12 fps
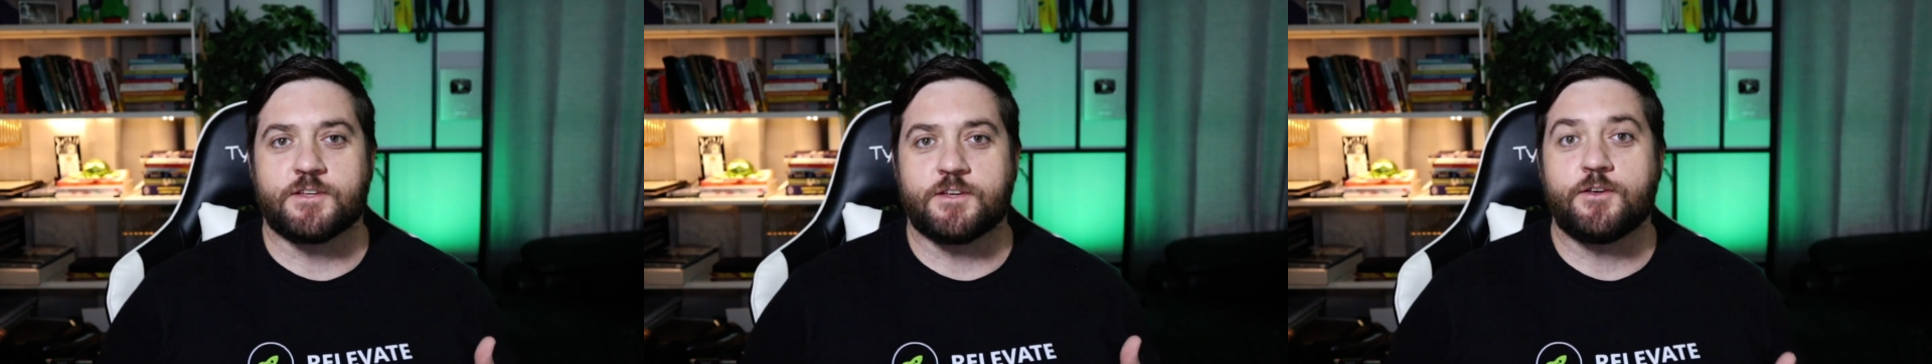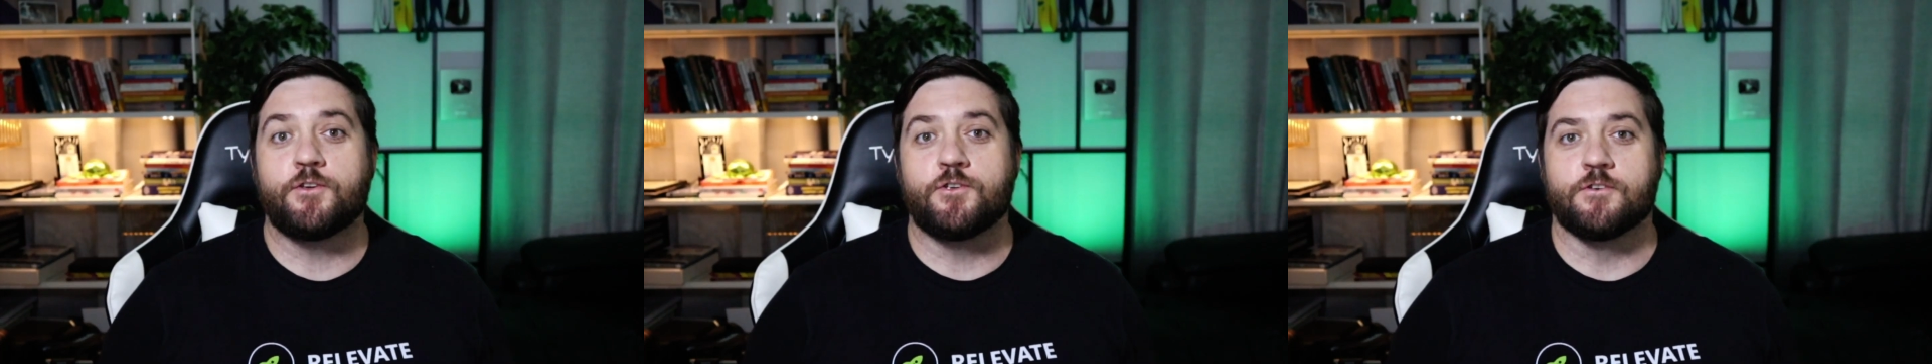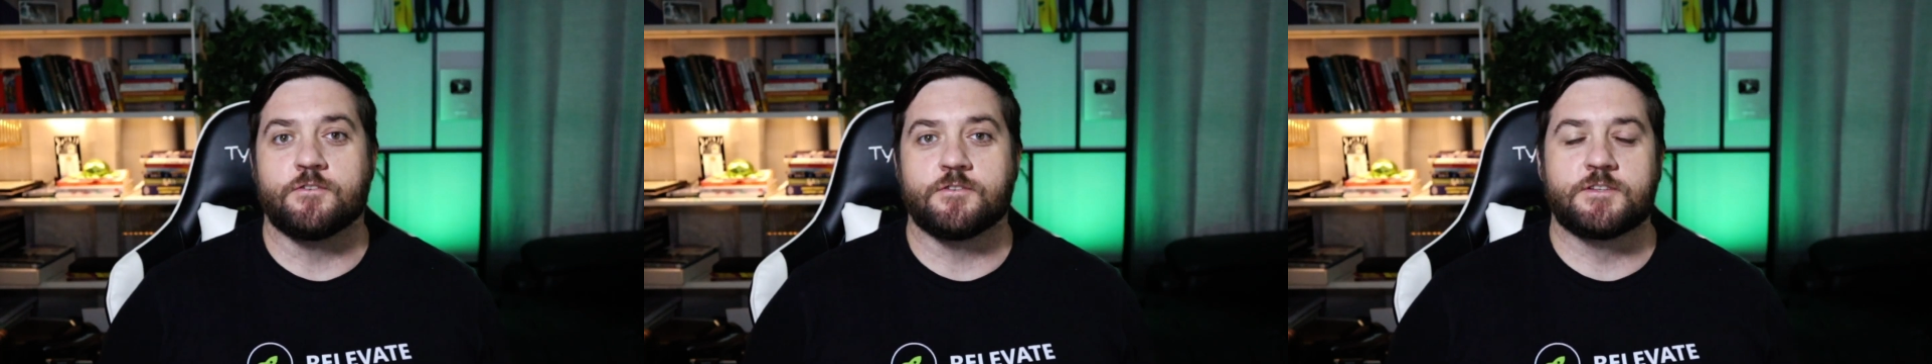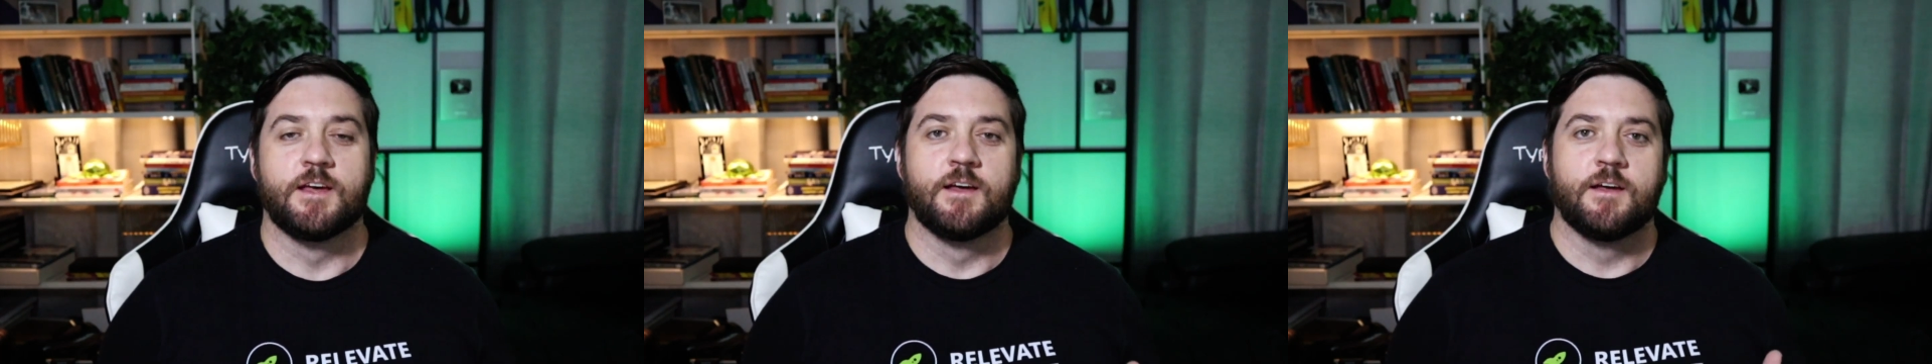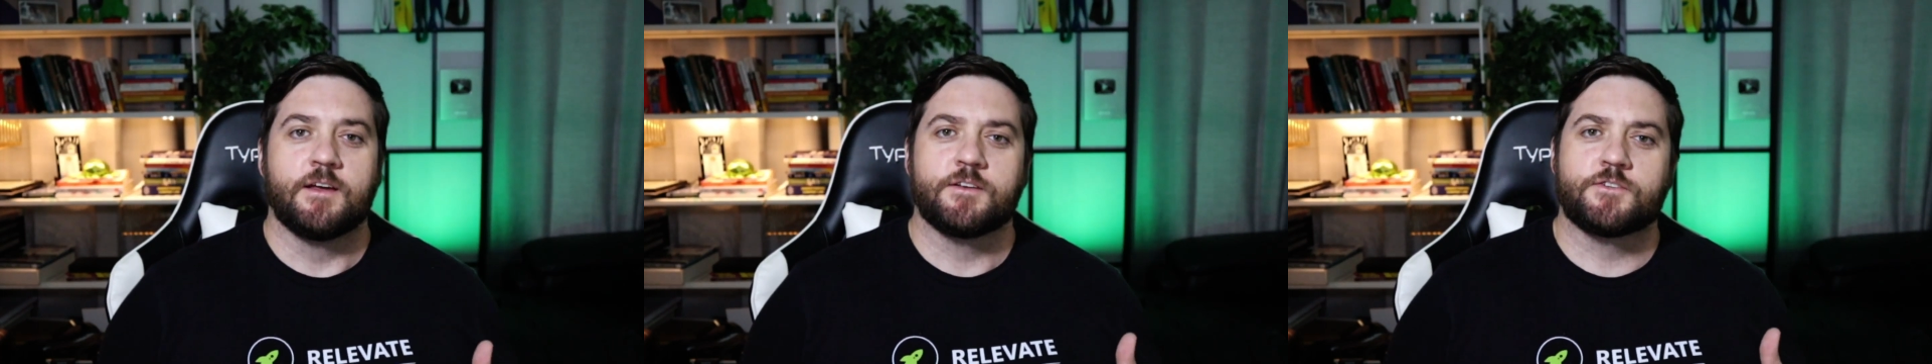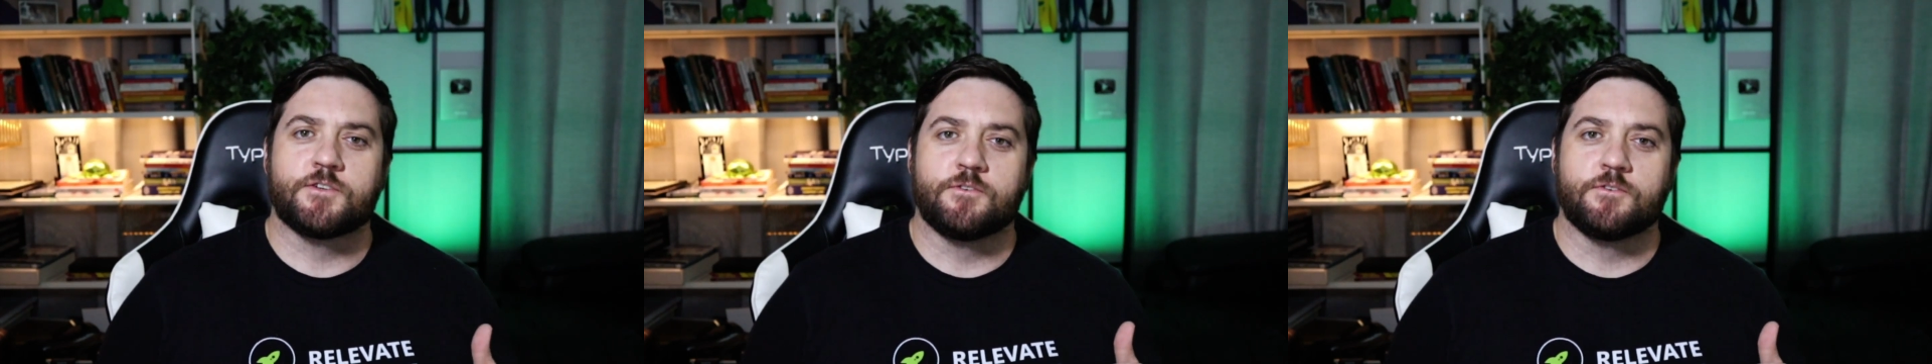that you use
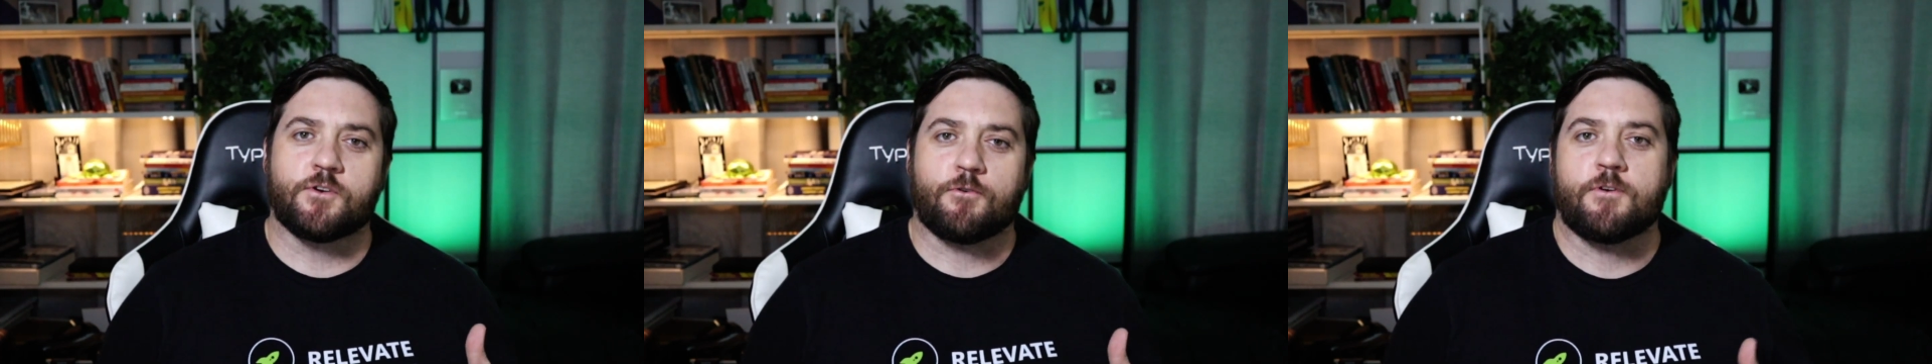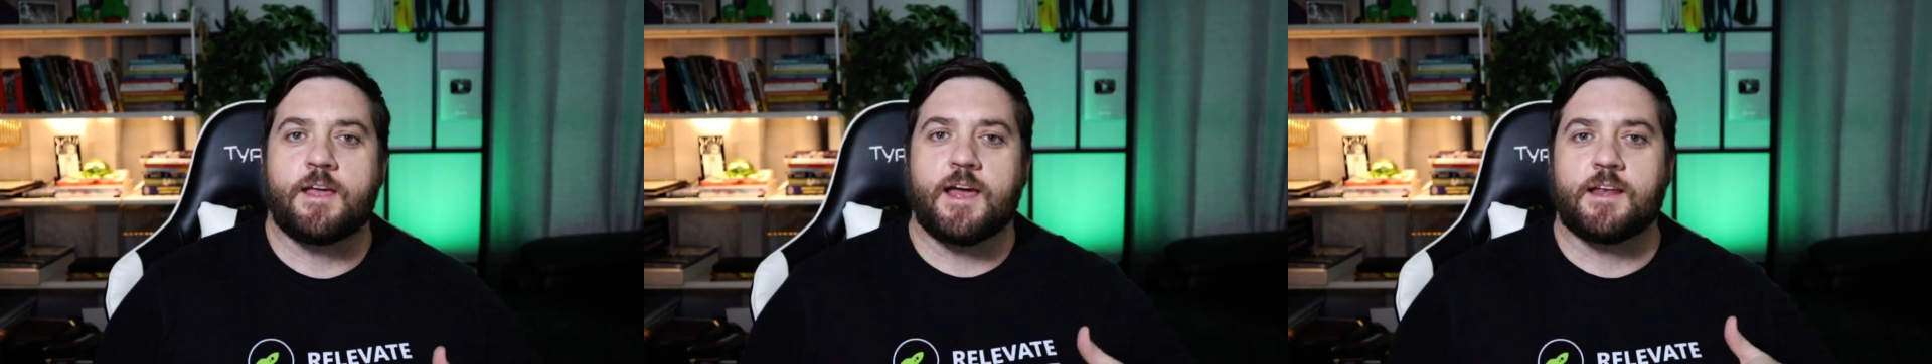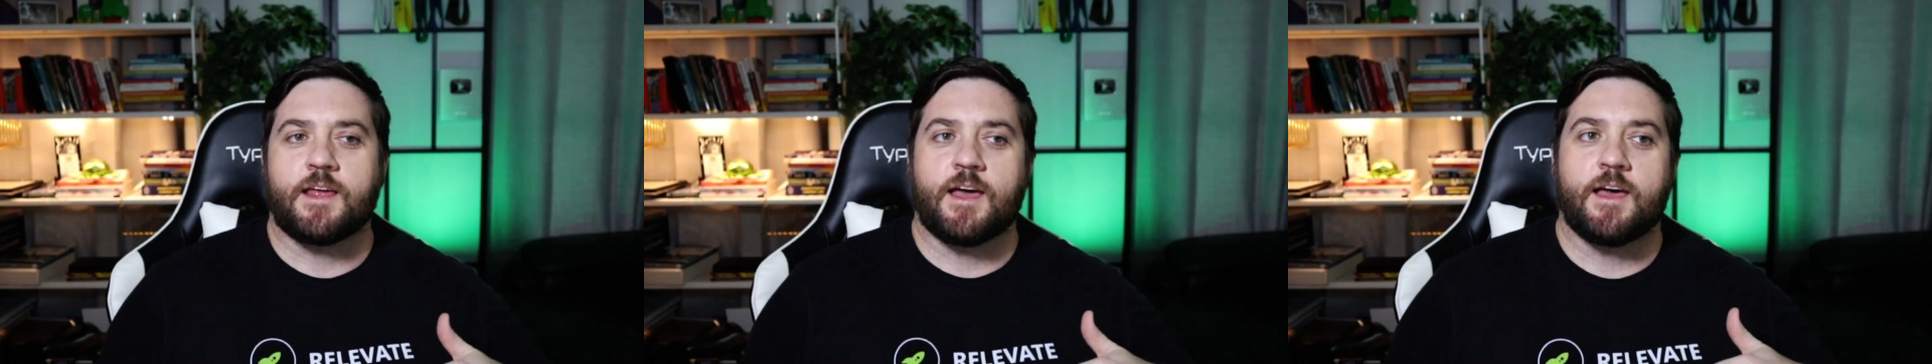to create